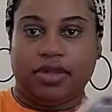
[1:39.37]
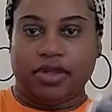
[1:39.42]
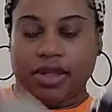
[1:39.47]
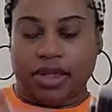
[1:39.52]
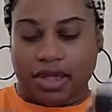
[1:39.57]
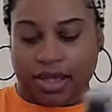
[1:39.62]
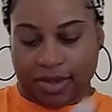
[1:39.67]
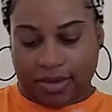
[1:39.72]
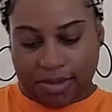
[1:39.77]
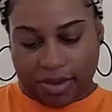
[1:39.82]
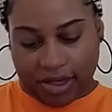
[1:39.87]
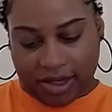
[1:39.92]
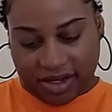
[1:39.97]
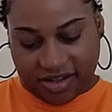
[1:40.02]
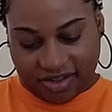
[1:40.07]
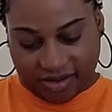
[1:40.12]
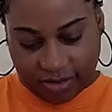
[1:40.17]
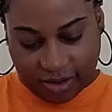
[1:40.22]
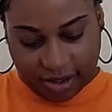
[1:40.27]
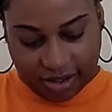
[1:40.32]
It came in,
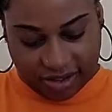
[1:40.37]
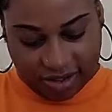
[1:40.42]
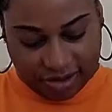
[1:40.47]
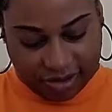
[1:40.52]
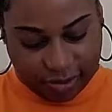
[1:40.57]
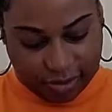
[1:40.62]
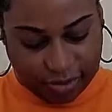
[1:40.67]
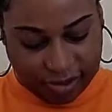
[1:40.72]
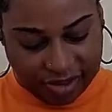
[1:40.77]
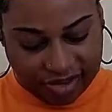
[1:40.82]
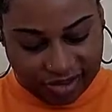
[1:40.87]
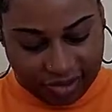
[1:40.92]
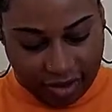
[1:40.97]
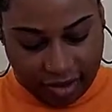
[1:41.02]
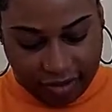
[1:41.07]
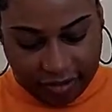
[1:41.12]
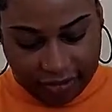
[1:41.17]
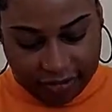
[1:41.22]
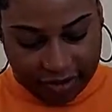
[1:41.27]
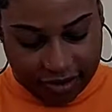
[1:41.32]
it's really super
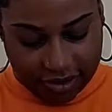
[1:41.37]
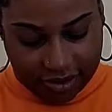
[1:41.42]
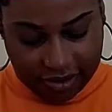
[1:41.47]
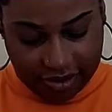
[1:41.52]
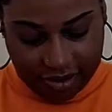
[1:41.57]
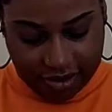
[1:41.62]
soft.